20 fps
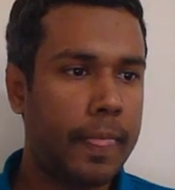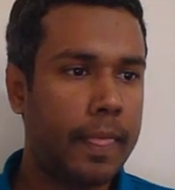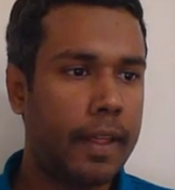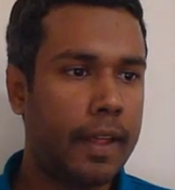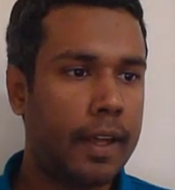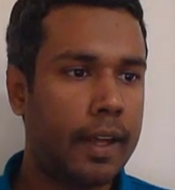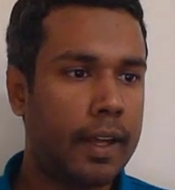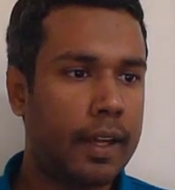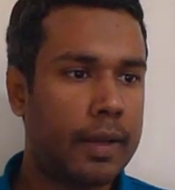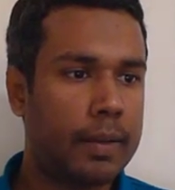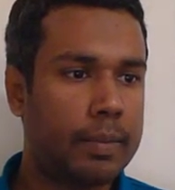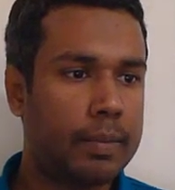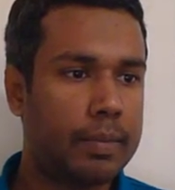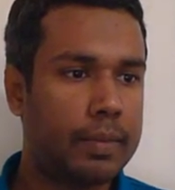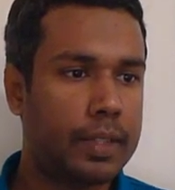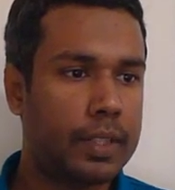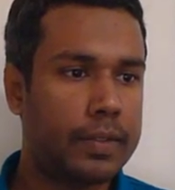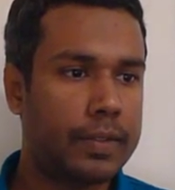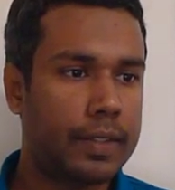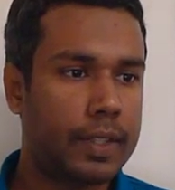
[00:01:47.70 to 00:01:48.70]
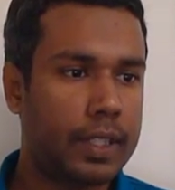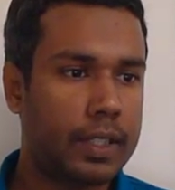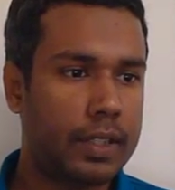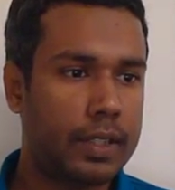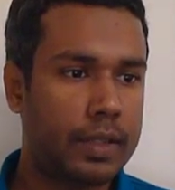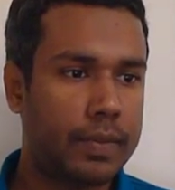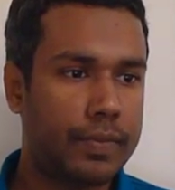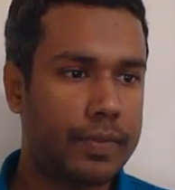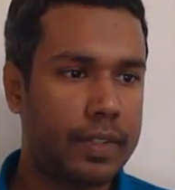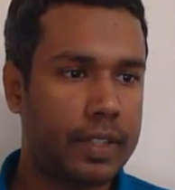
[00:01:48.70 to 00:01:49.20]
the
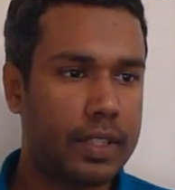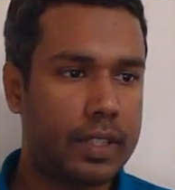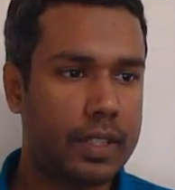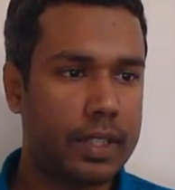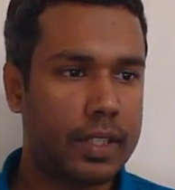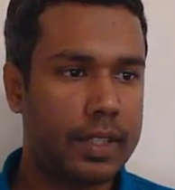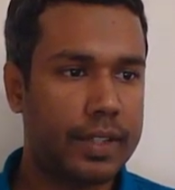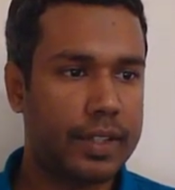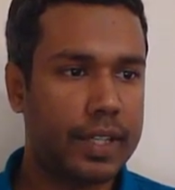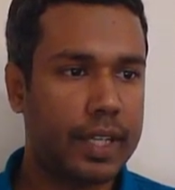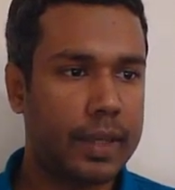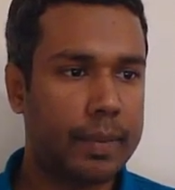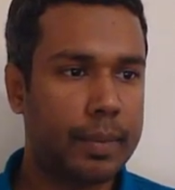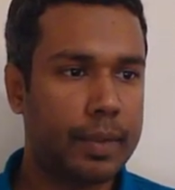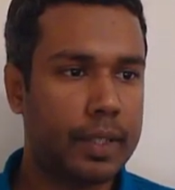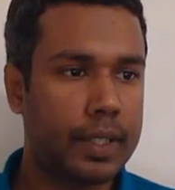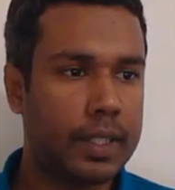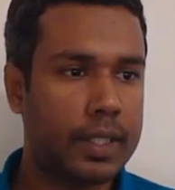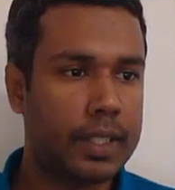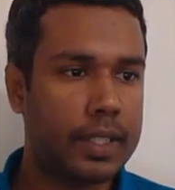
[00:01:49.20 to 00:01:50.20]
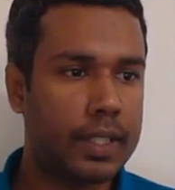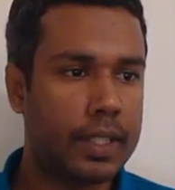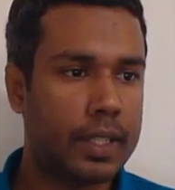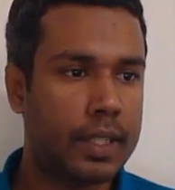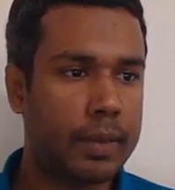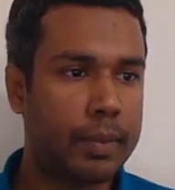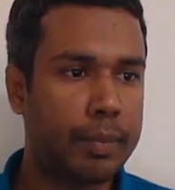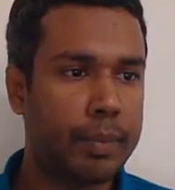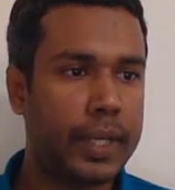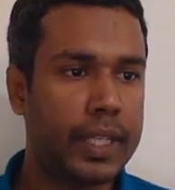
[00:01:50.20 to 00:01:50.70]
first step is
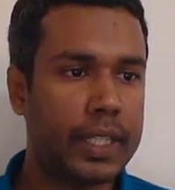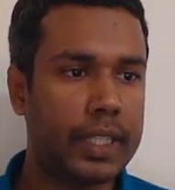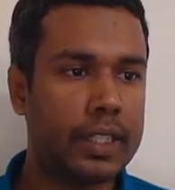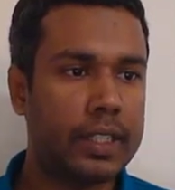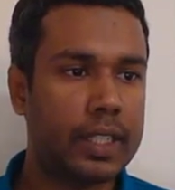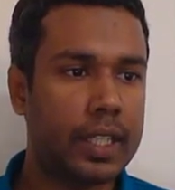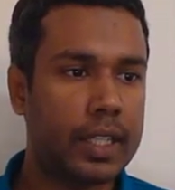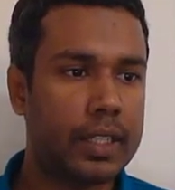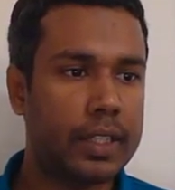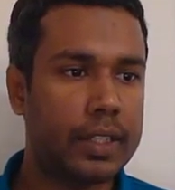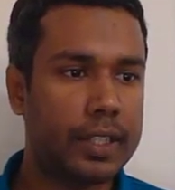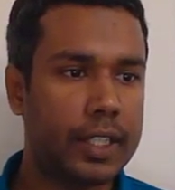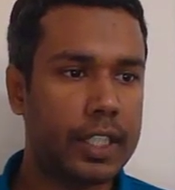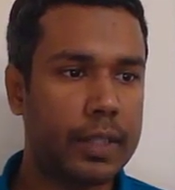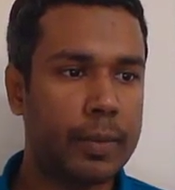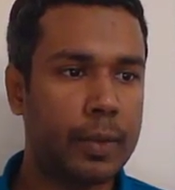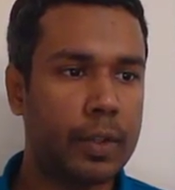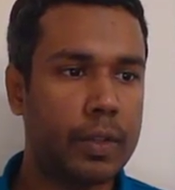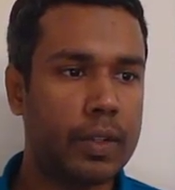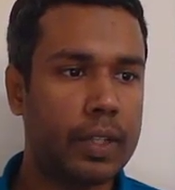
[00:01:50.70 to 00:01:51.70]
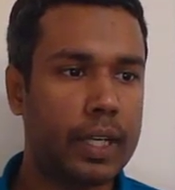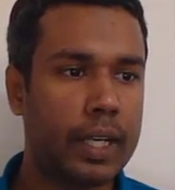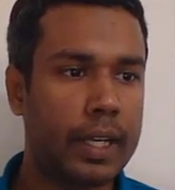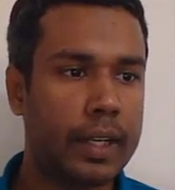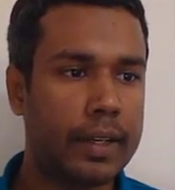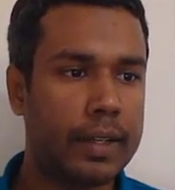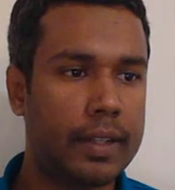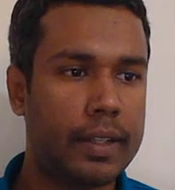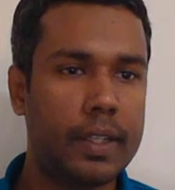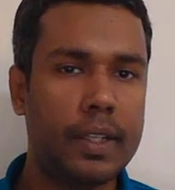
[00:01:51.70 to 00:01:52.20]
making data table
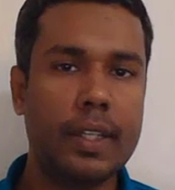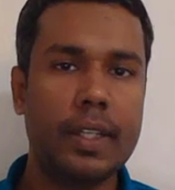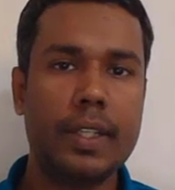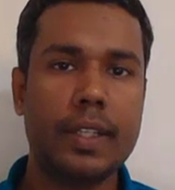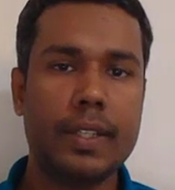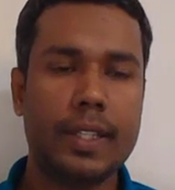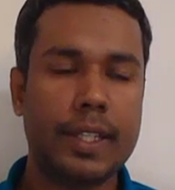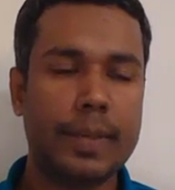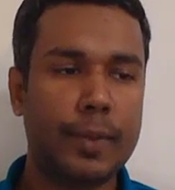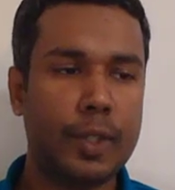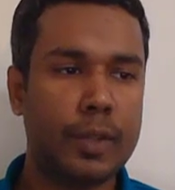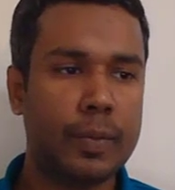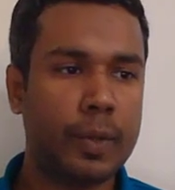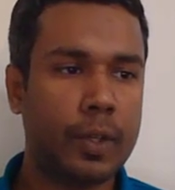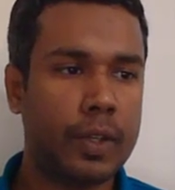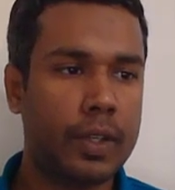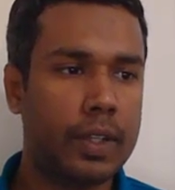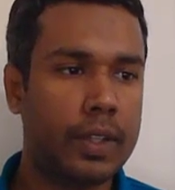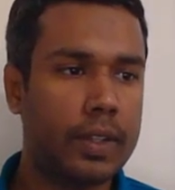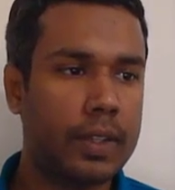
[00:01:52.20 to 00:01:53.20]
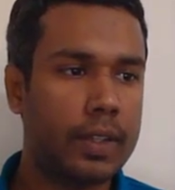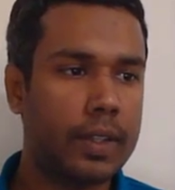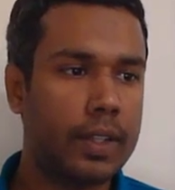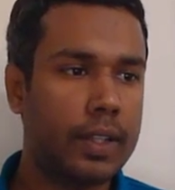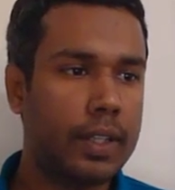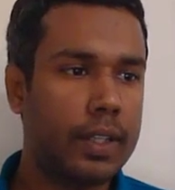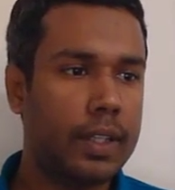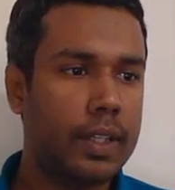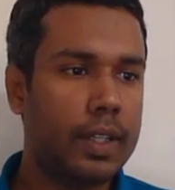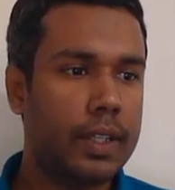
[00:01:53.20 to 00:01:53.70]
and Simio model,
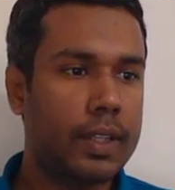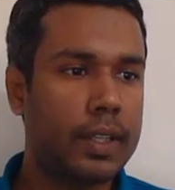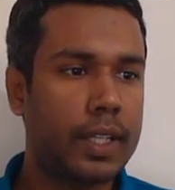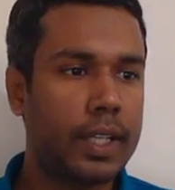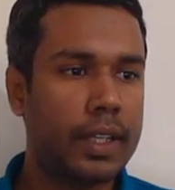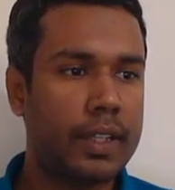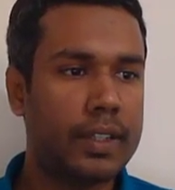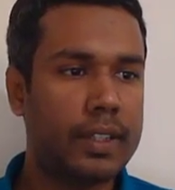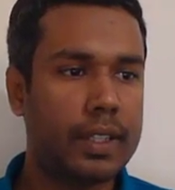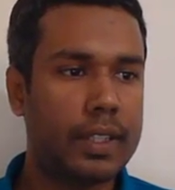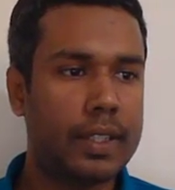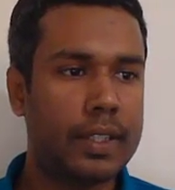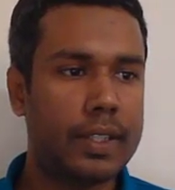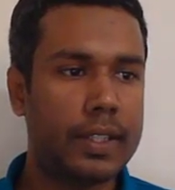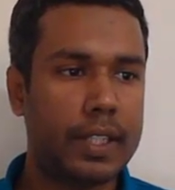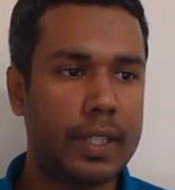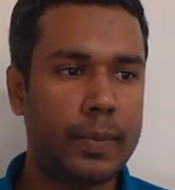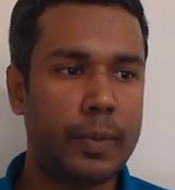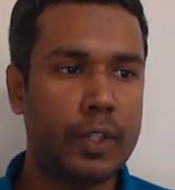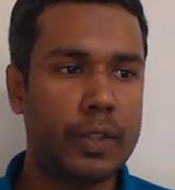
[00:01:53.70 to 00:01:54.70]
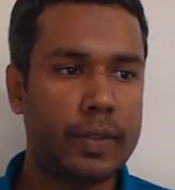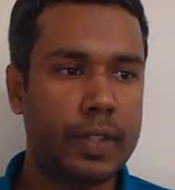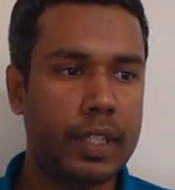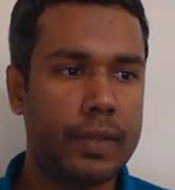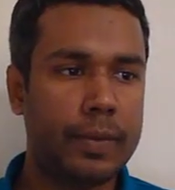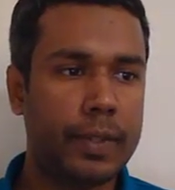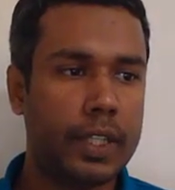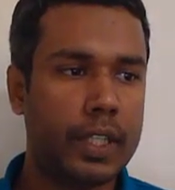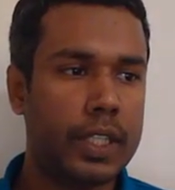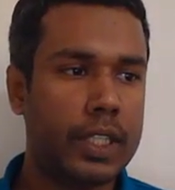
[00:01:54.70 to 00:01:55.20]
then Simio
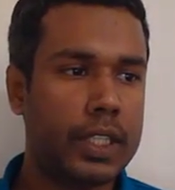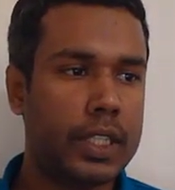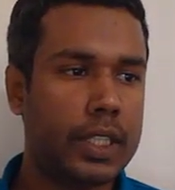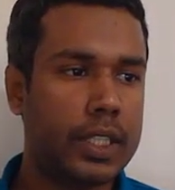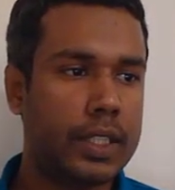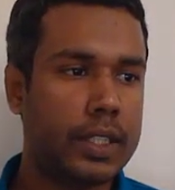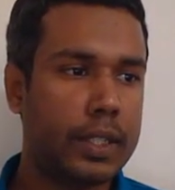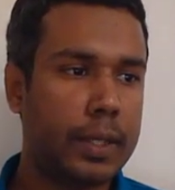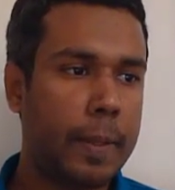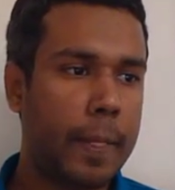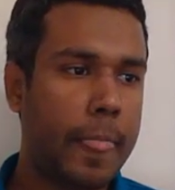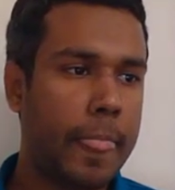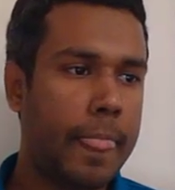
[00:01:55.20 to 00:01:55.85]
verification.